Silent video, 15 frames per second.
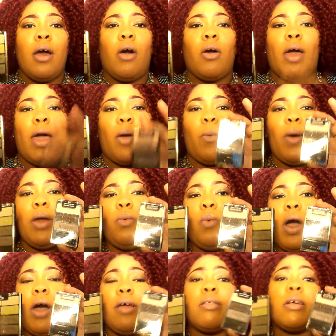Okay, Wet n
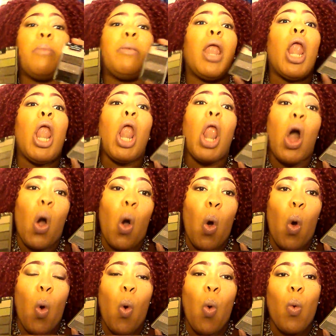Wild has come a
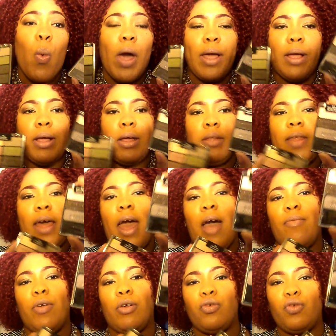long way. They
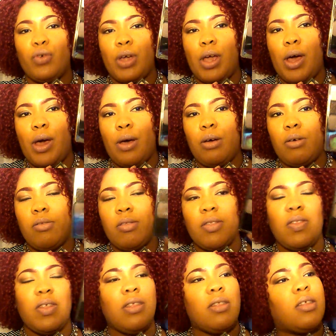have their trios,
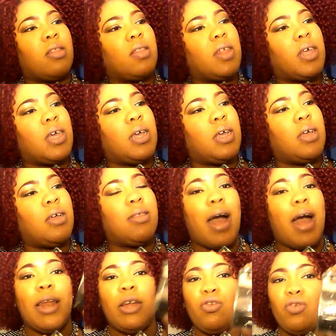and this is the
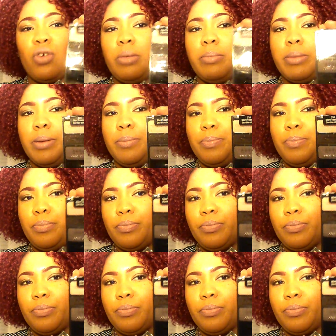silent treatment.